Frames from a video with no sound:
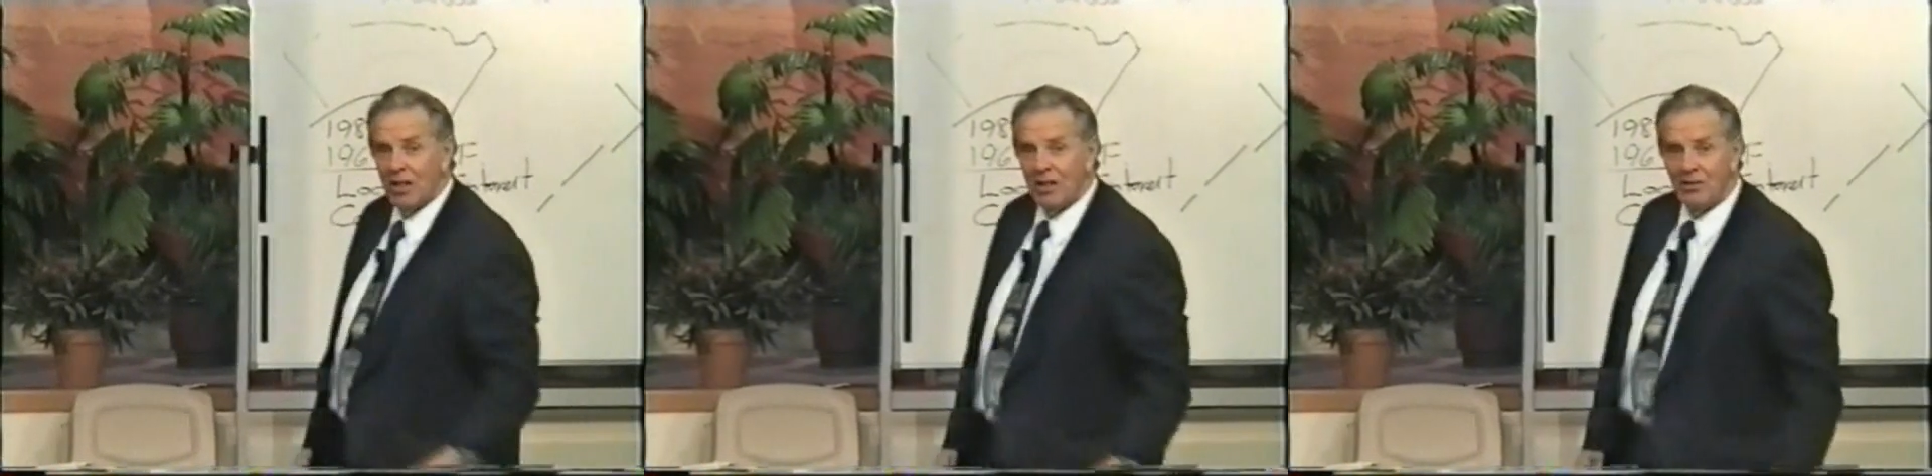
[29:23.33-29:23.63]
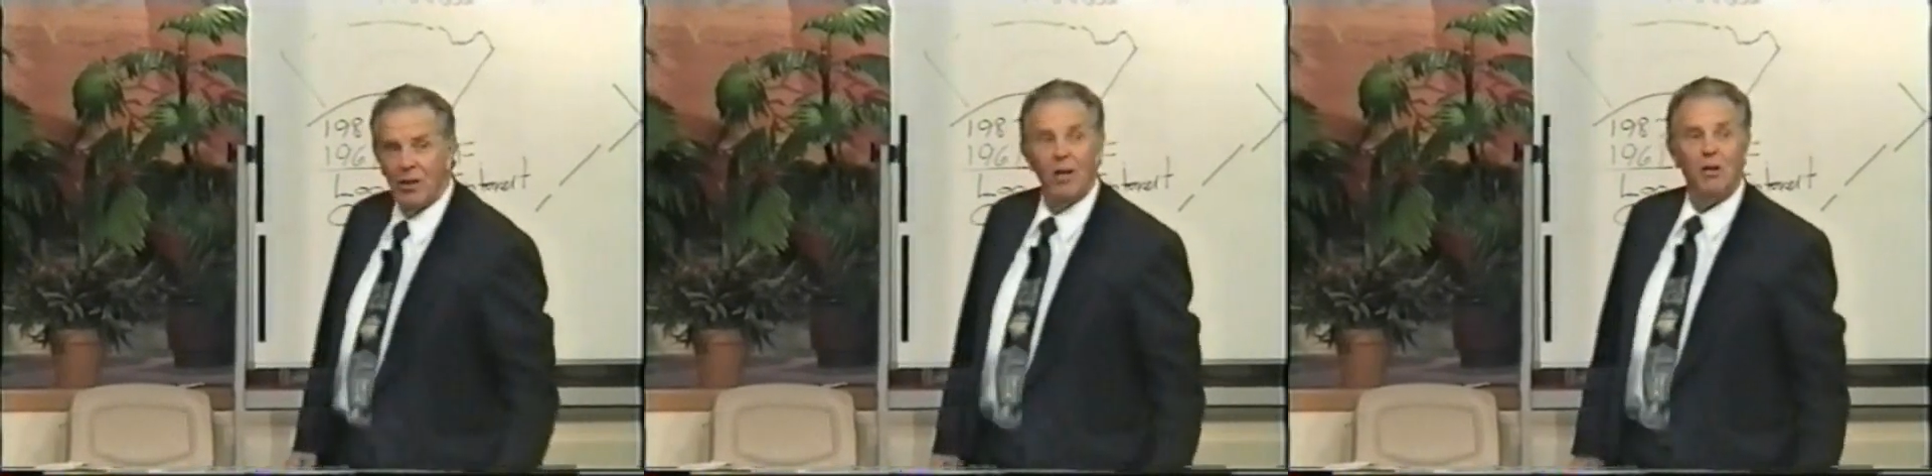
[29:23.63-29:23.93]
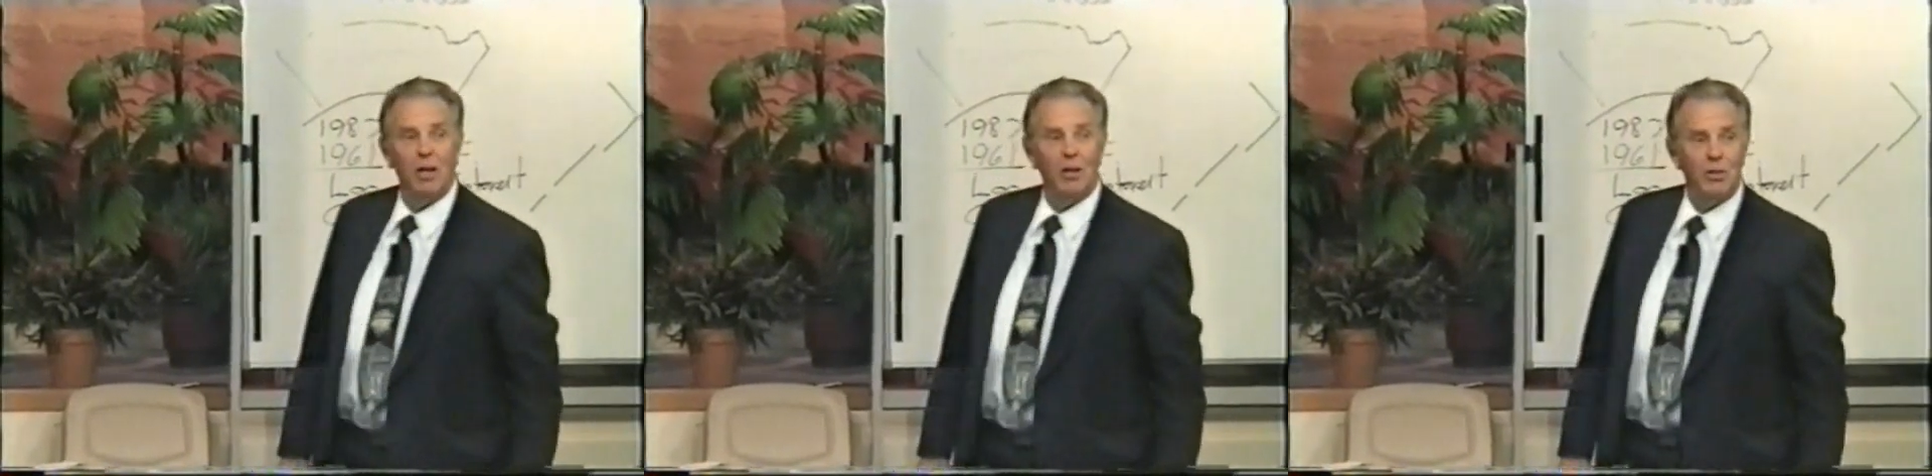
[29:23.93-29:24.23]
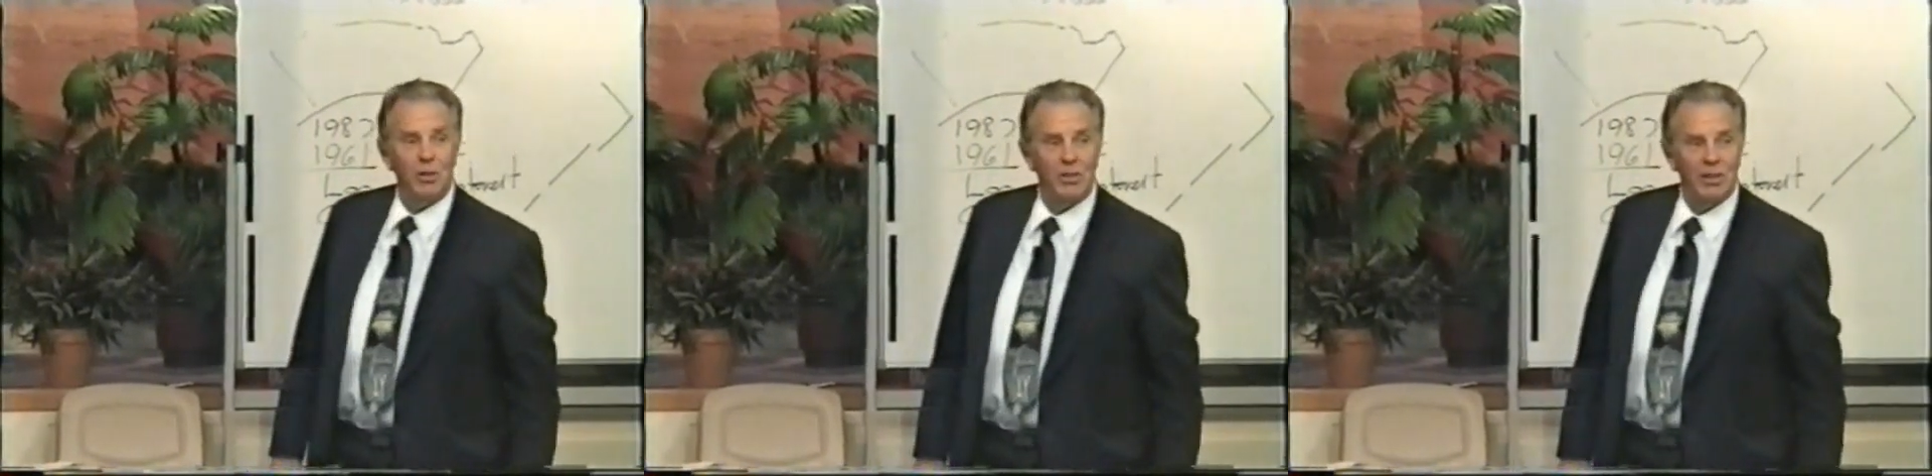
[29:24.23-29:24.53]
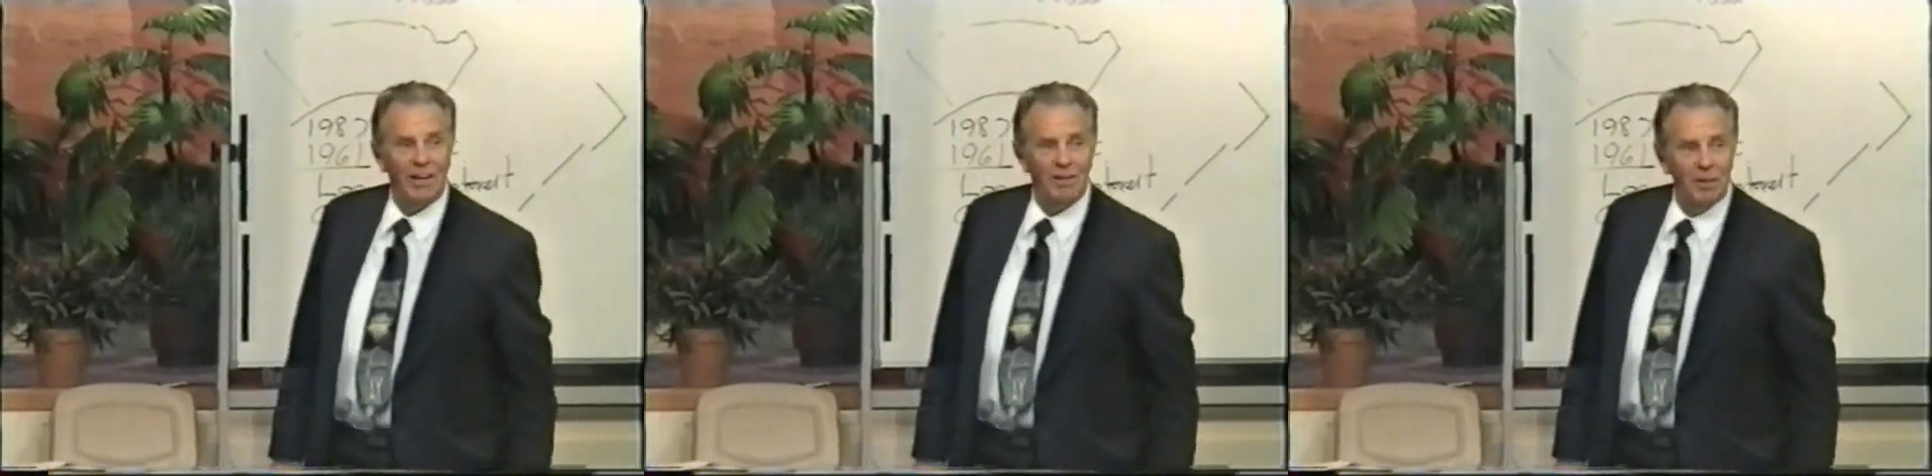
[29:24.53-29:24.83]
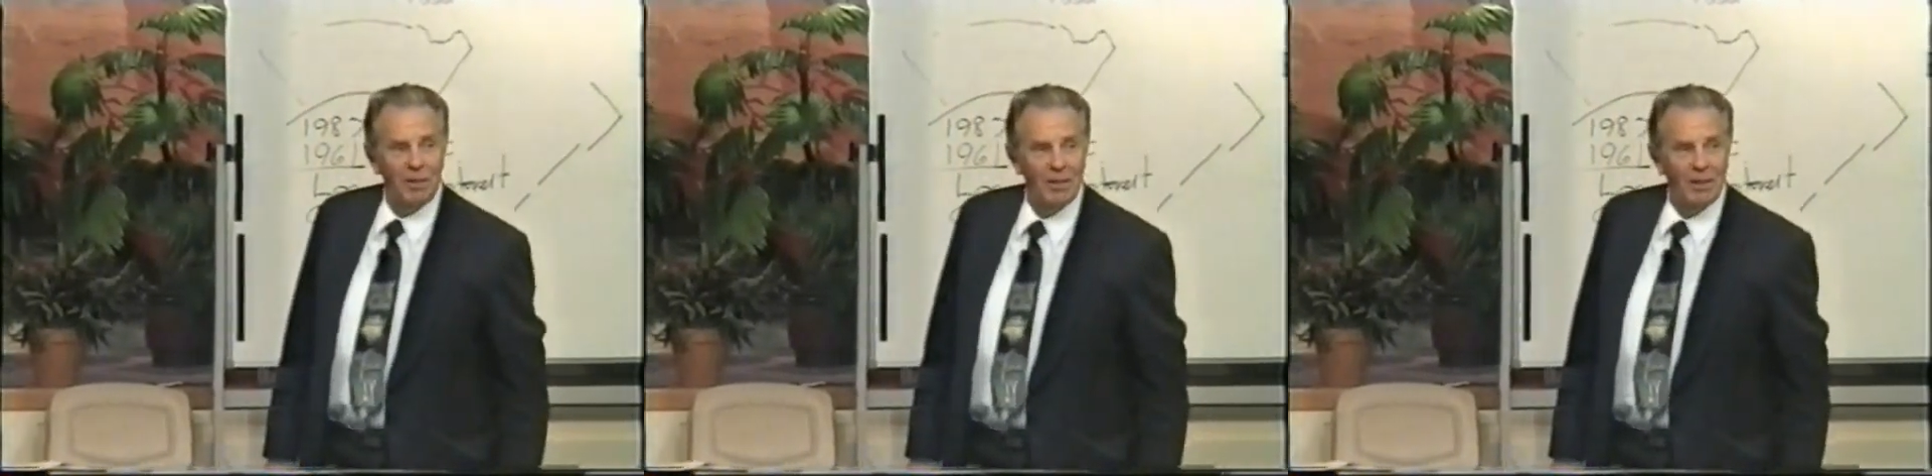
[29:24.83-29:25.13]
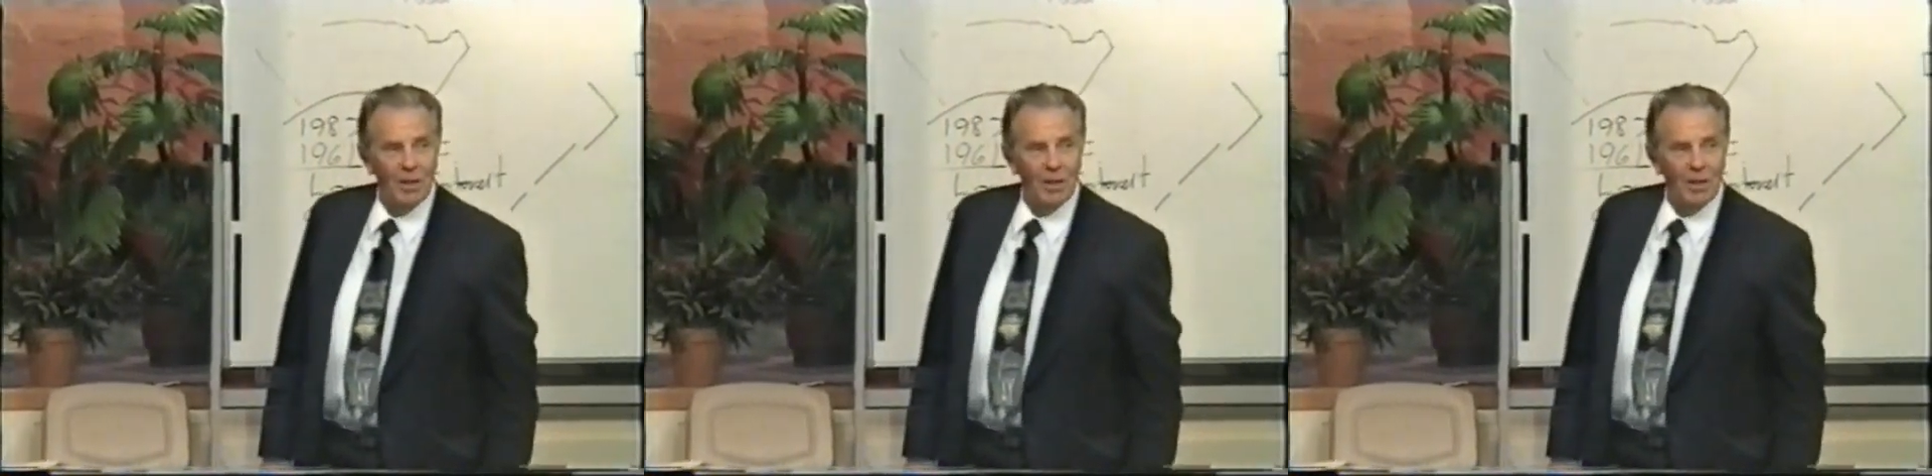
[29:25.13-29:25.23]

are you? Oh no, says the government.